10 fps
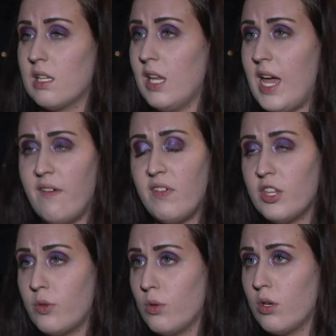
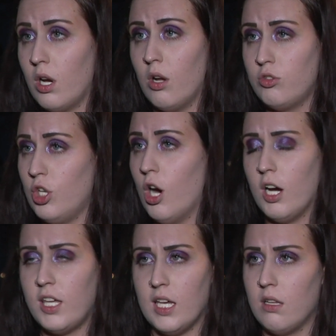laughing through it all,
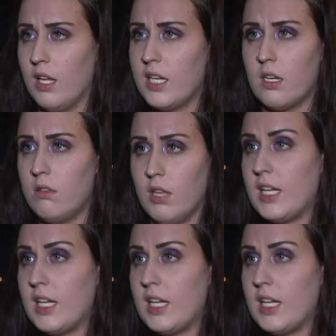talking like